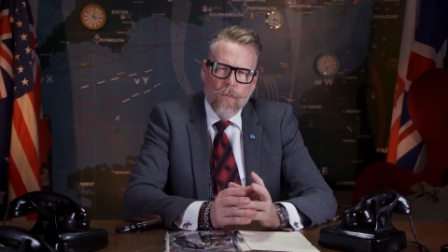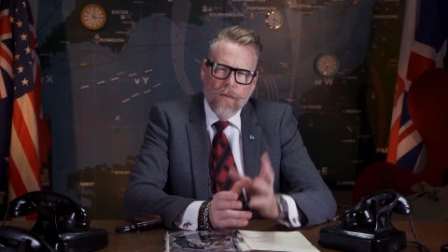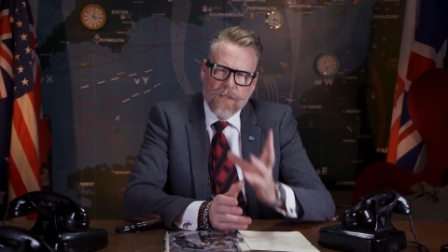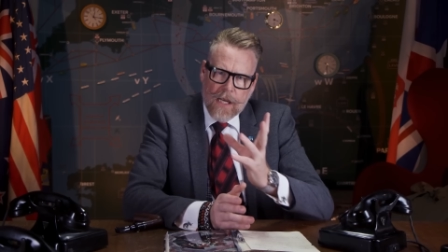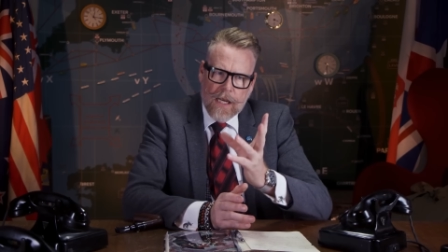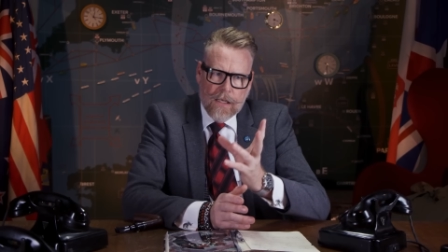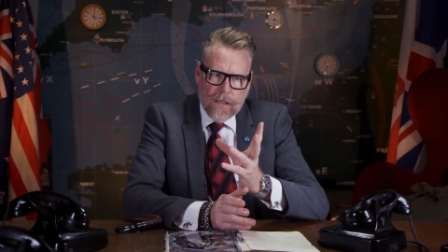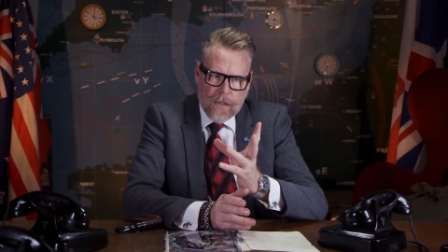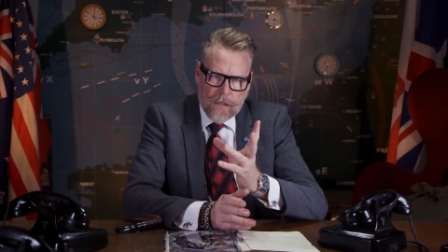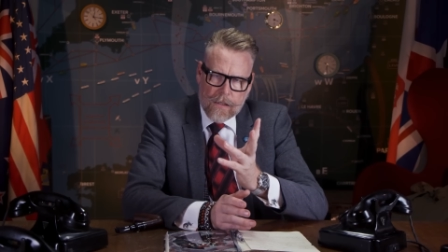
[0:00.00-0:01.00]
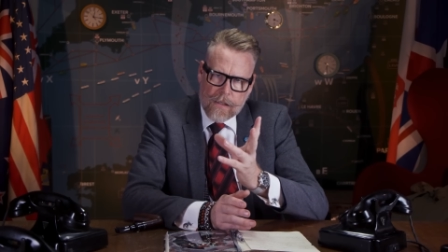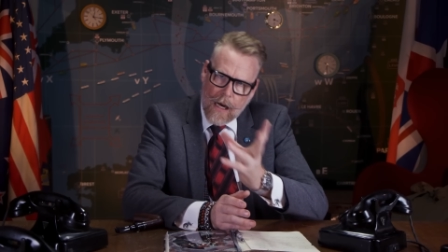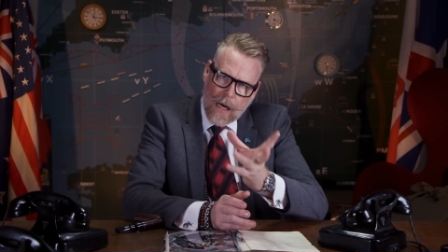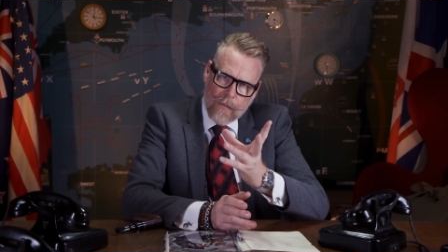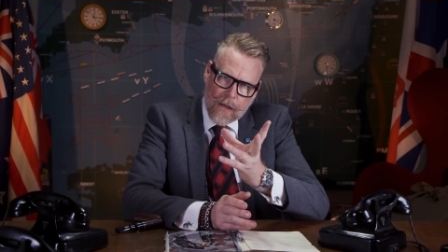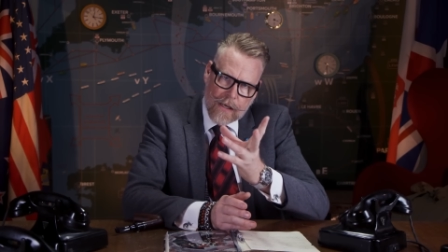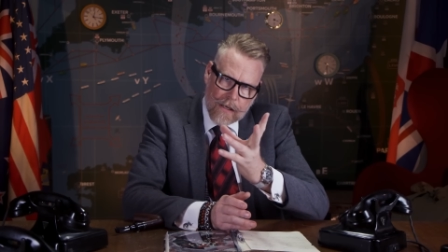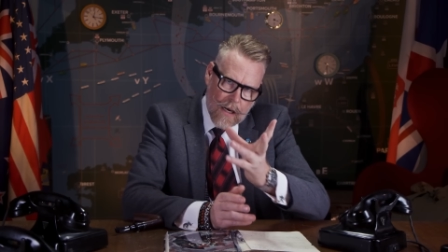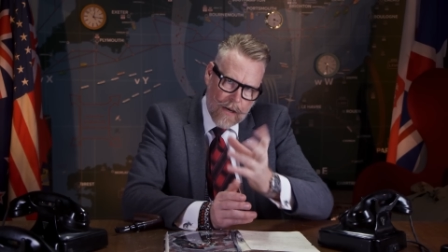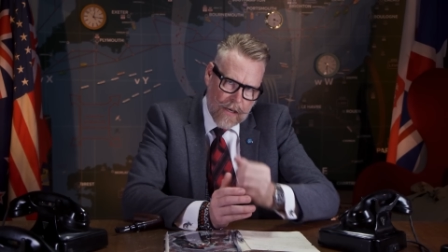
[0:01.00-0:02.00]
We've seen time and
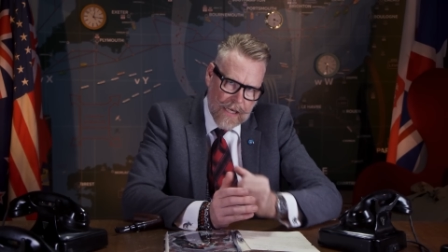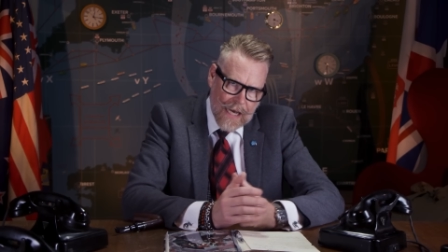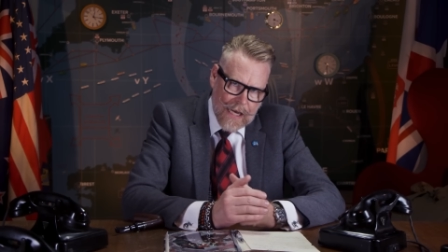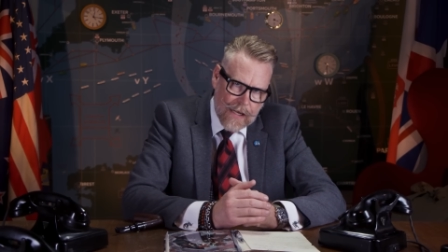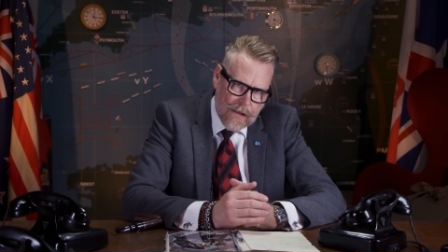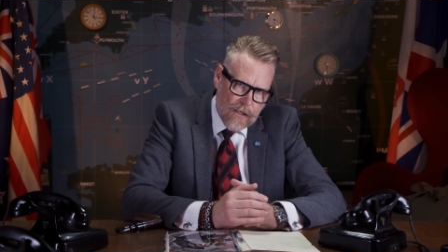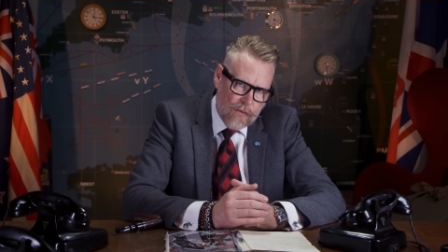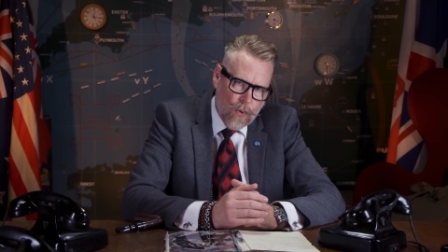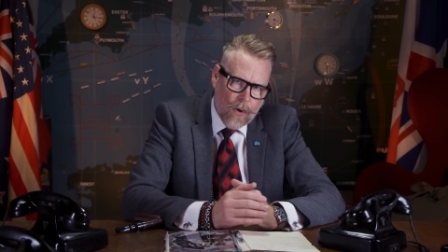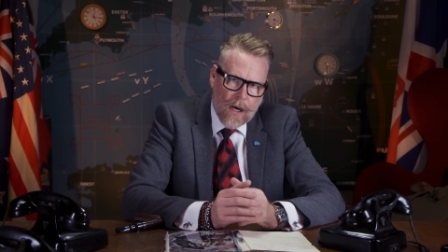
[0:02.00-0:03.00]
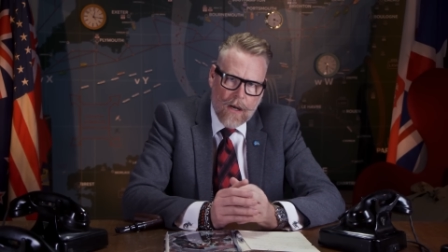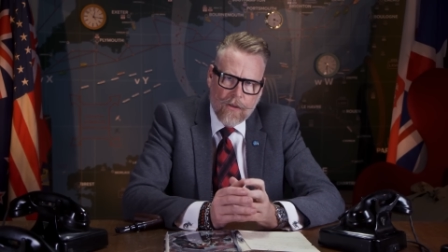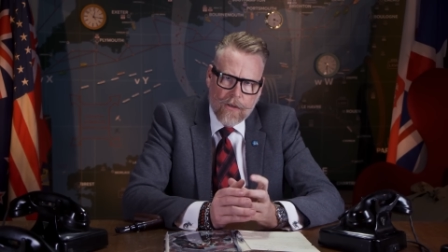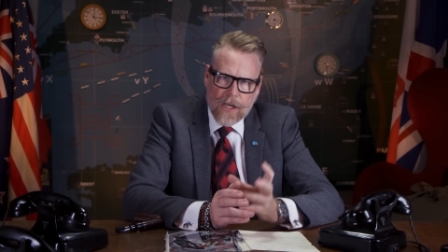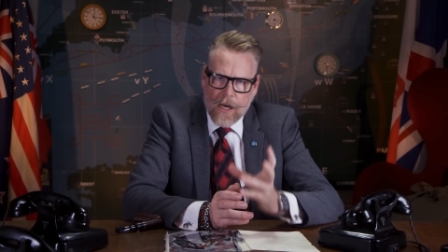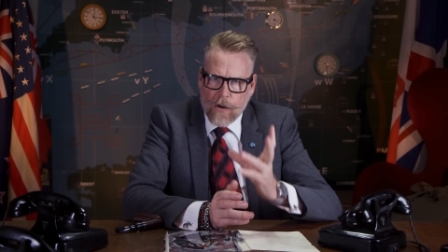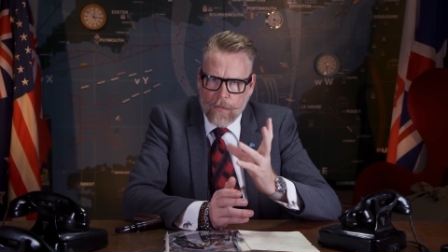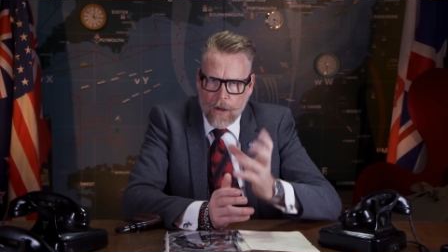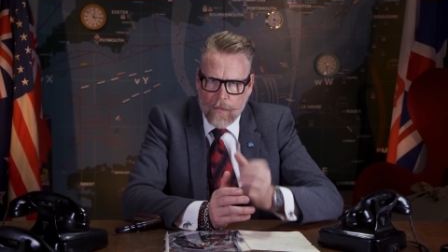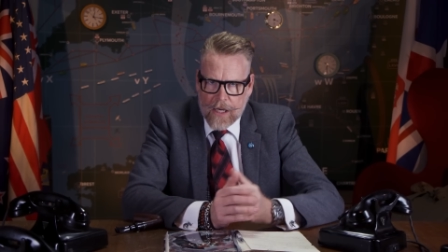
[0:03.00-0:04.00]
time again in this war how the terror
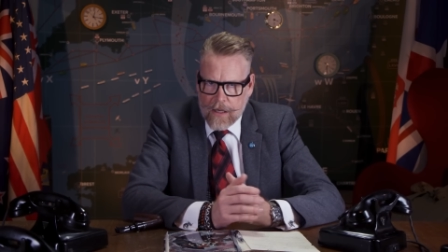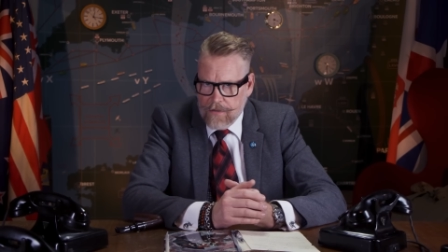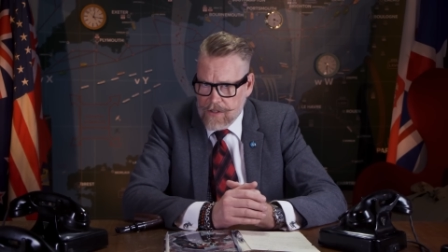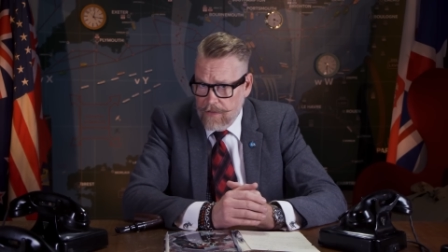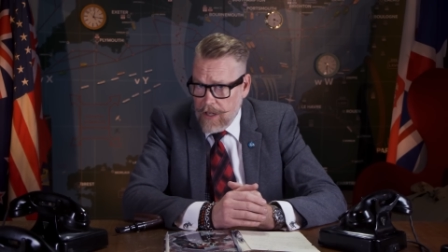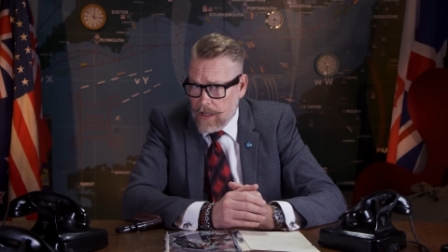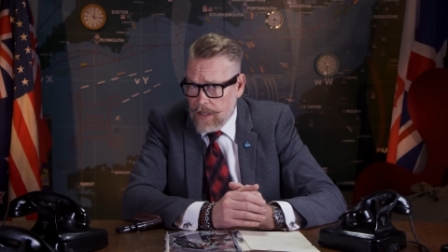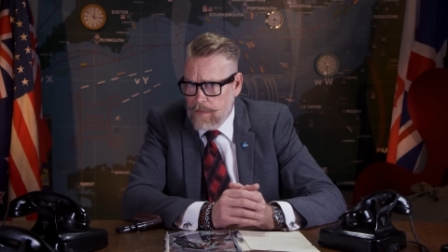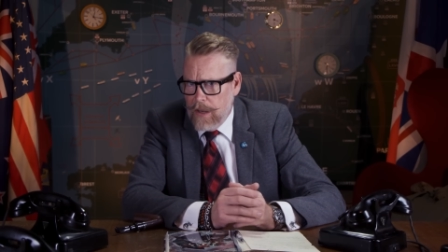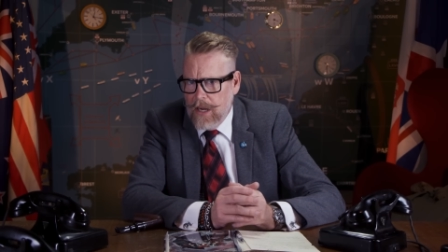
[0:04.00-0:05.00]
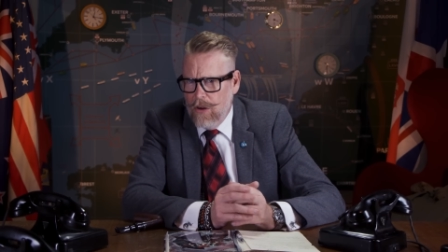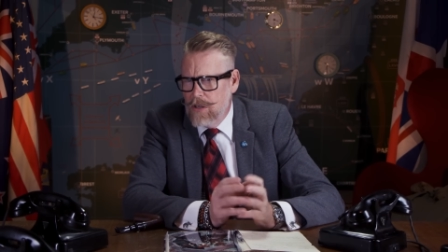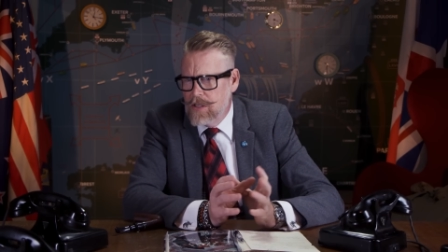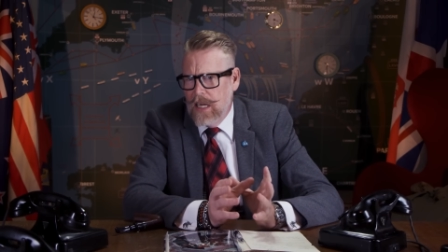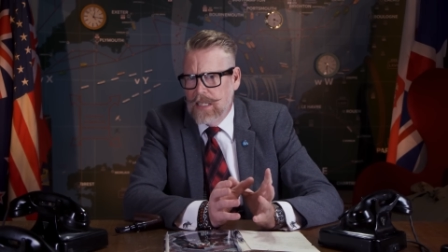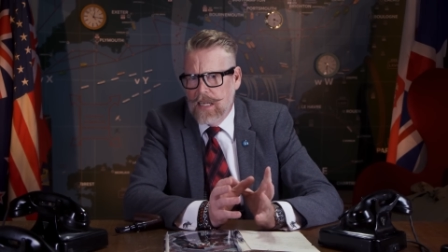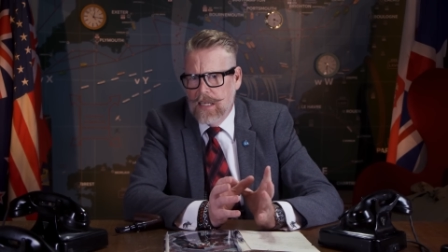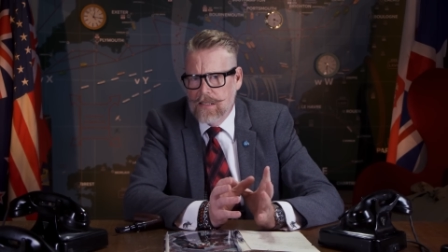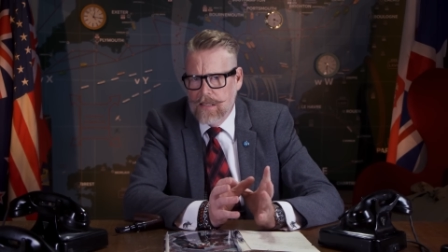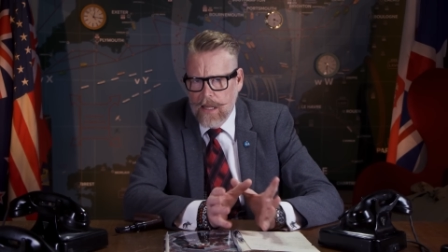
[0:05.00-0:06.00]
bombing of civilians by all sides
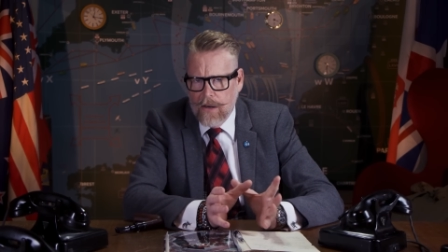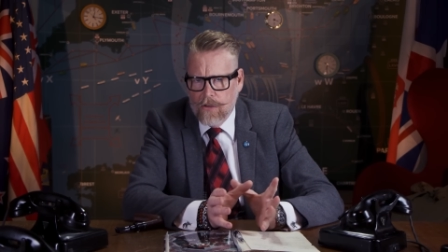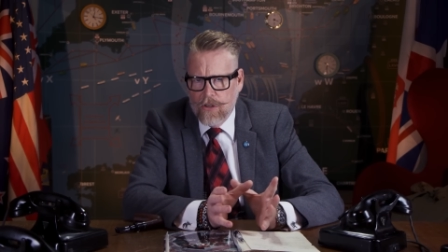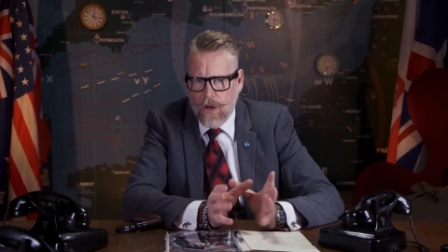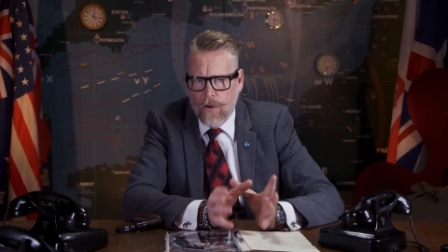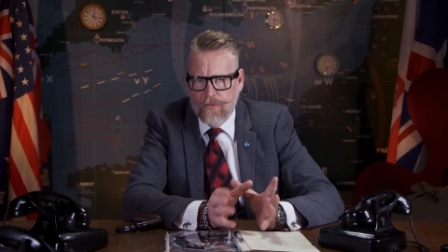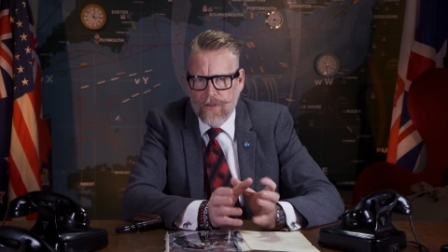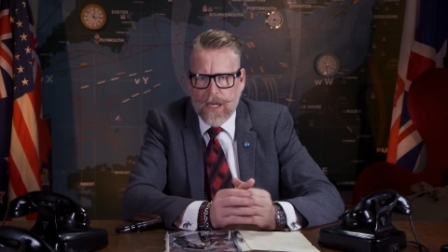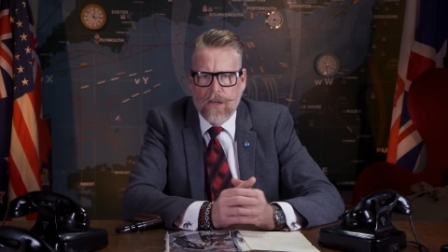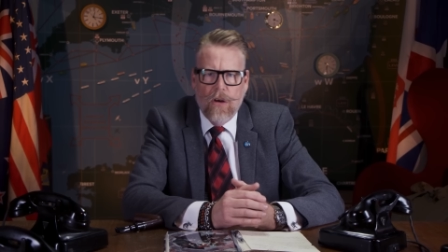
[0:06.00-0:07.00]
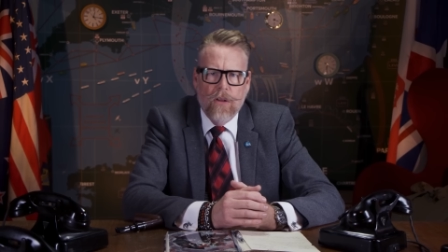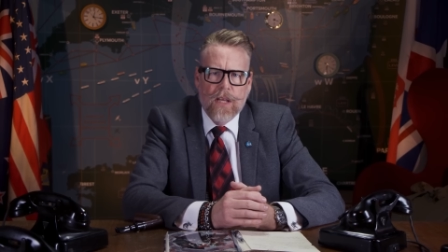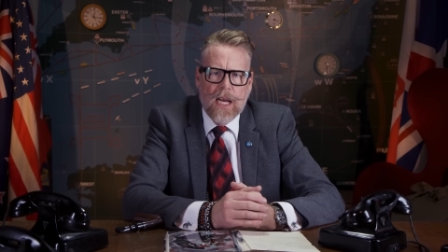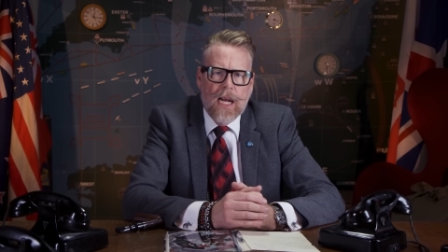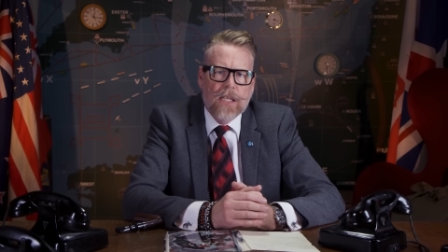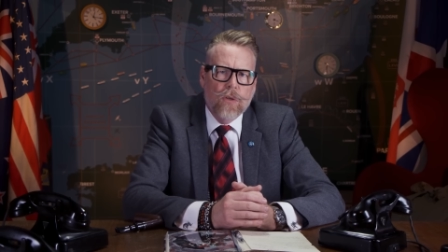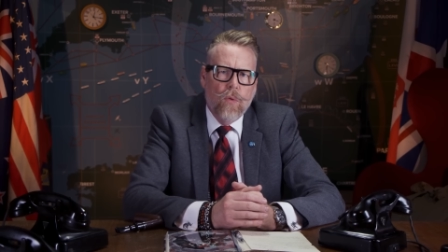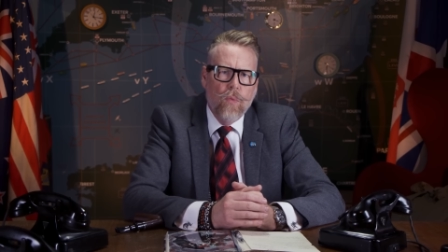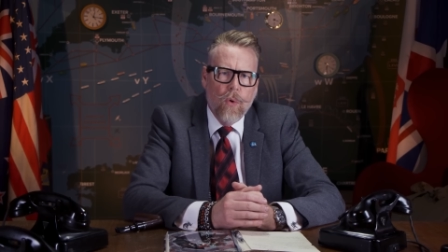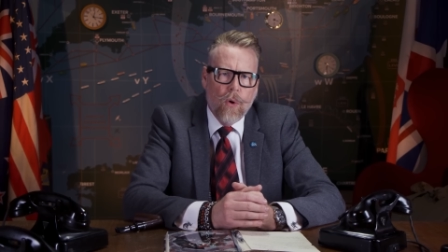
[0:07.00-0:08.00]
has little to no effect on the
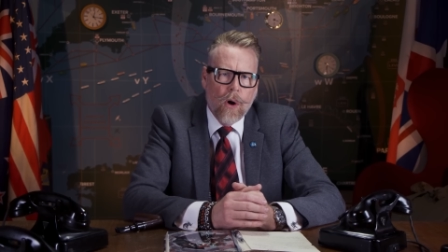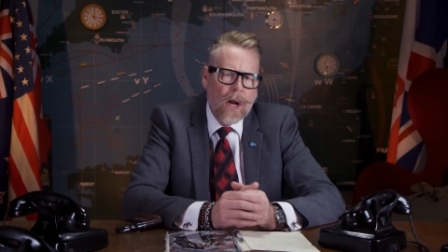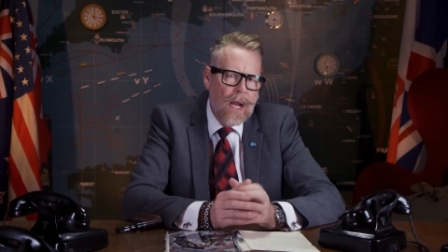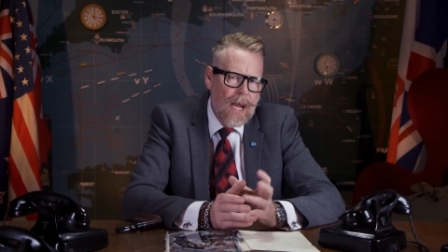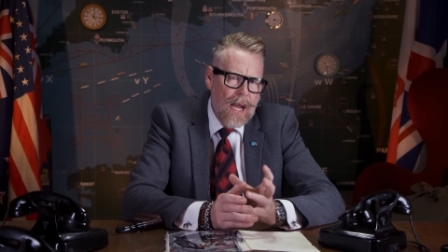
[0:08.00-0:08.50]
actual war,